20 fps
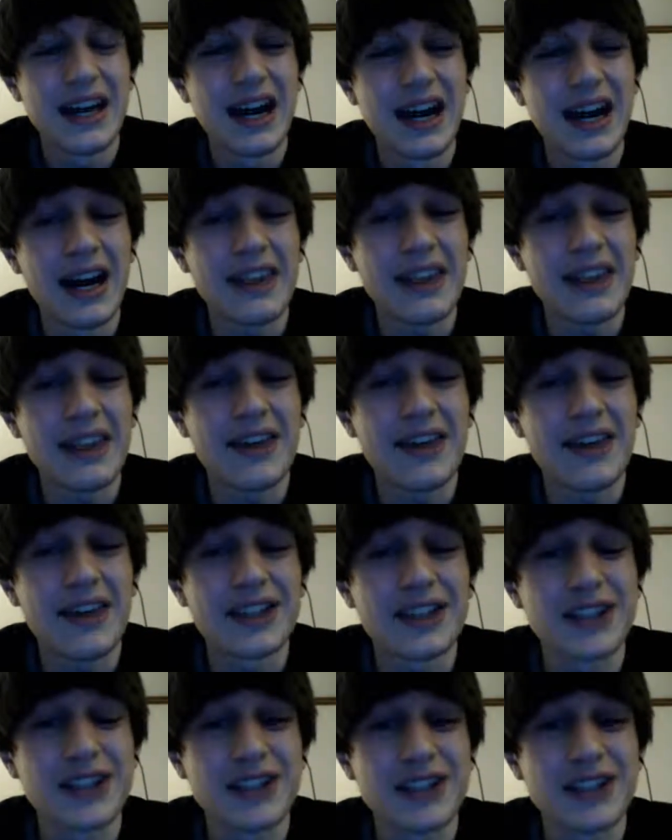I think they've got
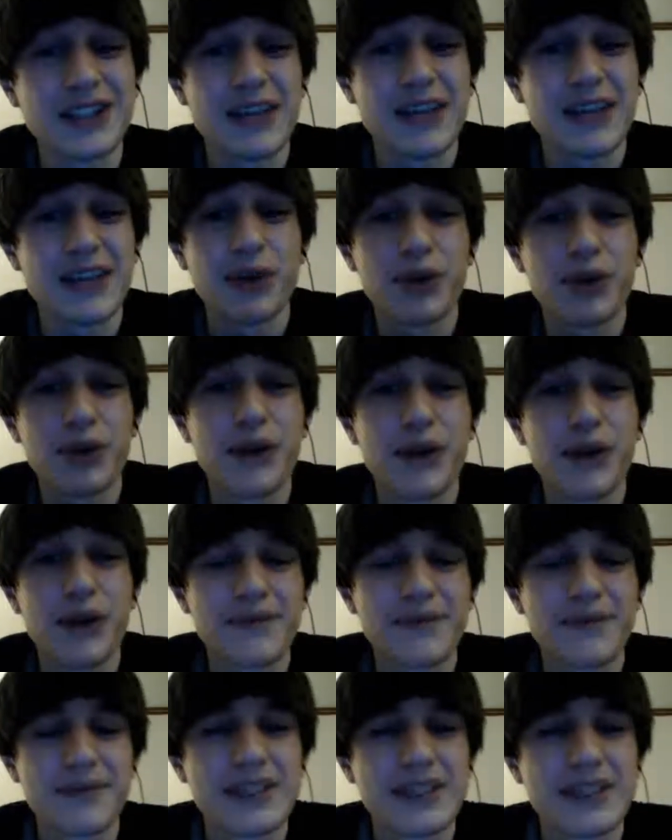us locked down pretty well.
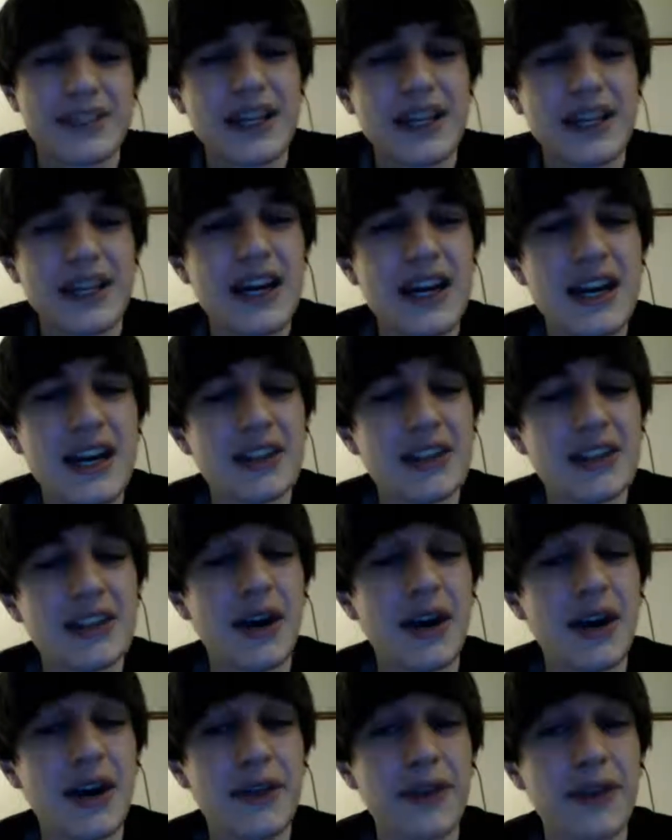So I
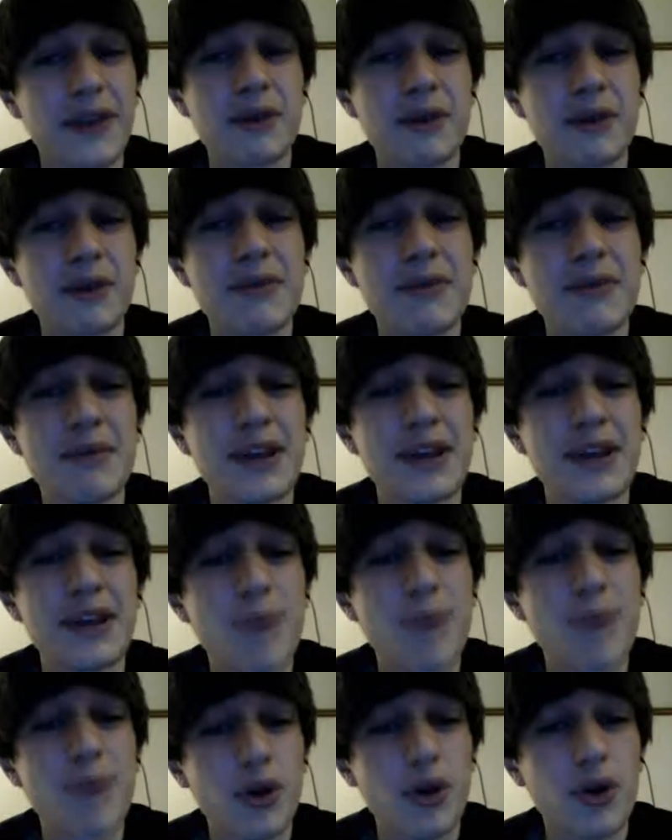don't think we're going to be building a
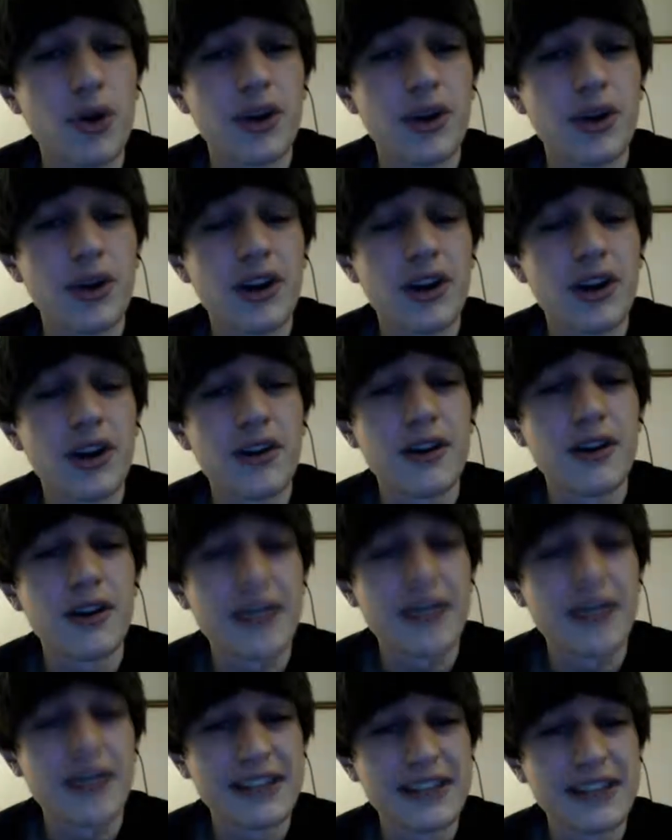border
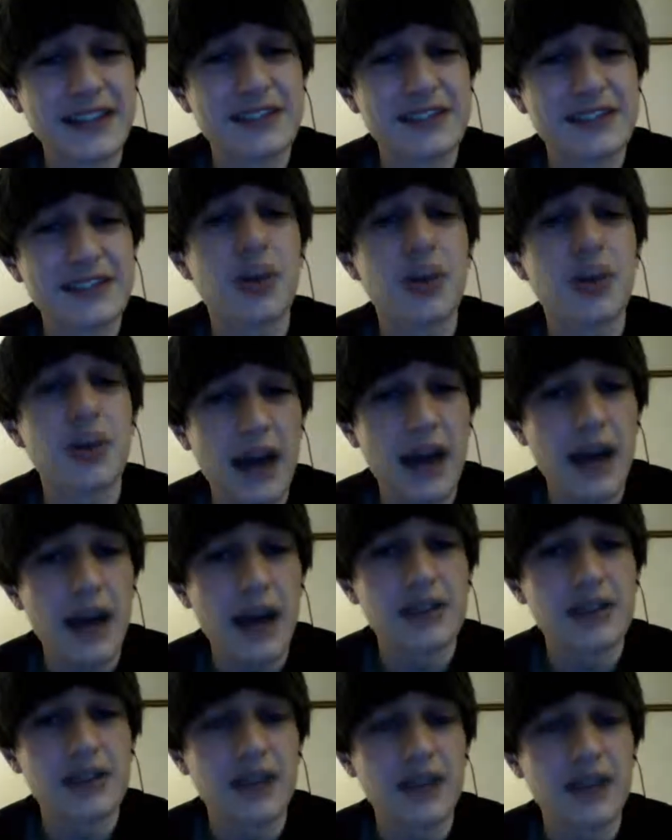fence
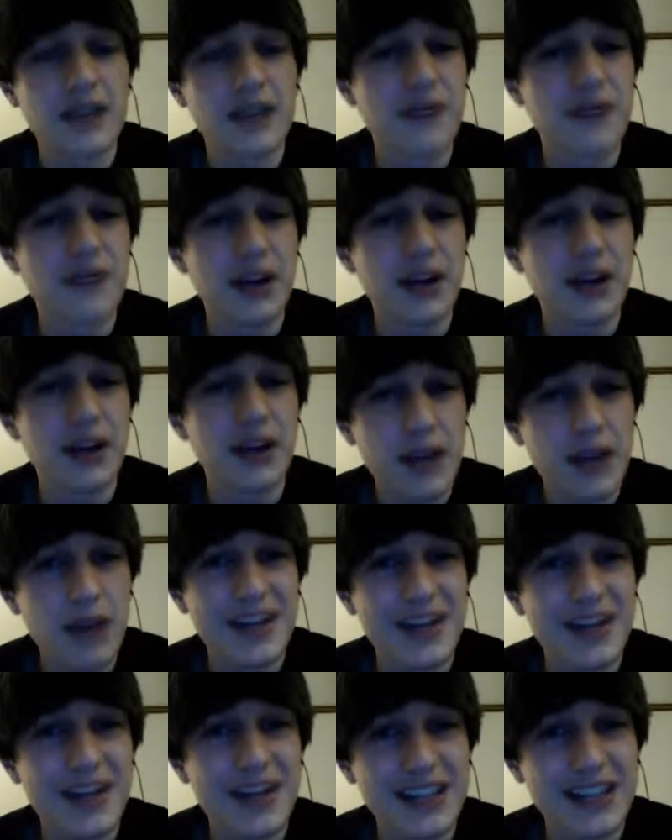around Saudi fucking
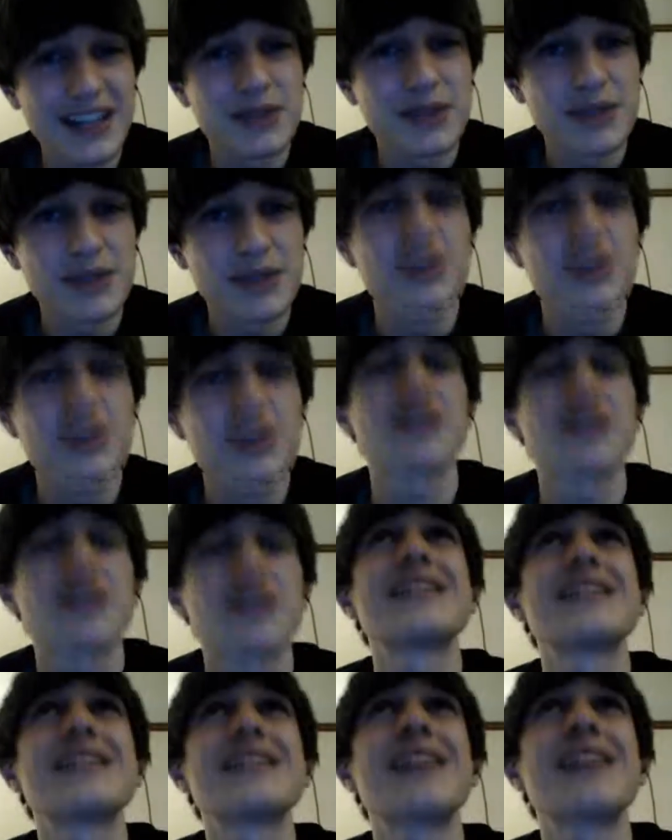Arabia anytime soon, considering
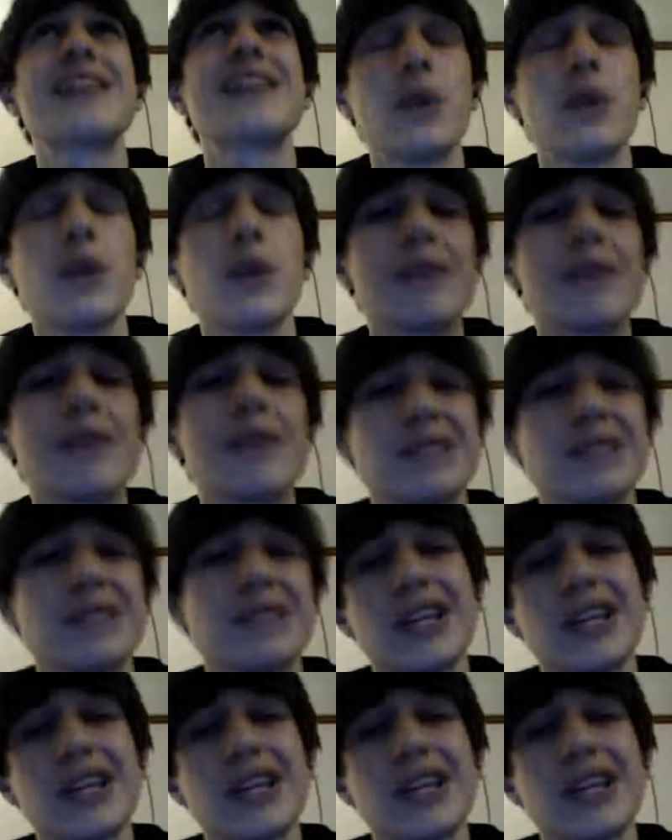that's not the only Muslim